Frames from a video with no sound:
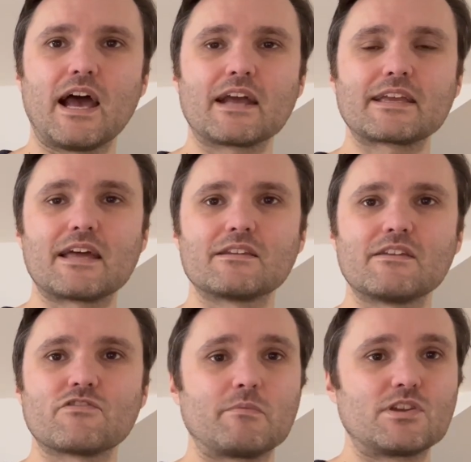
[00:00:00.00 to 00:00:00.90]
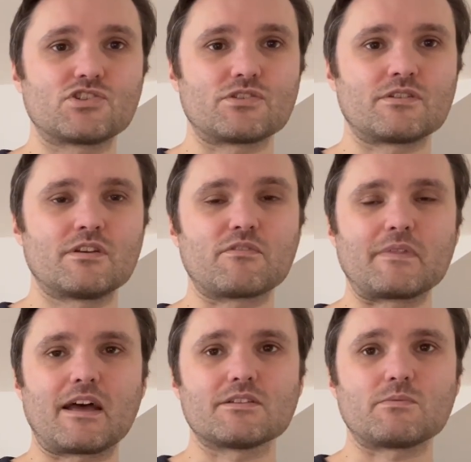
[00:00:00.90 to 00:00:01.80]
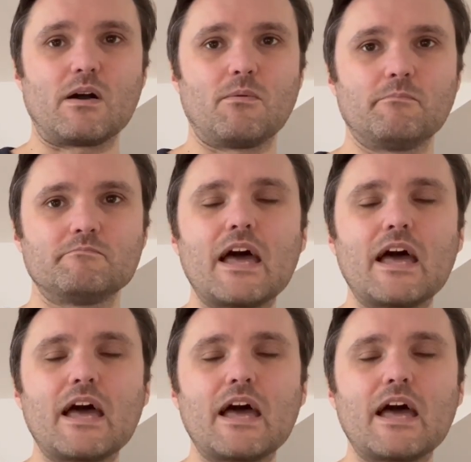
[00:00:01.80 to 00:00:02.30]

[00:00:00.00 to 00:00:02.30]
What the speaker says: and getting information from that as well.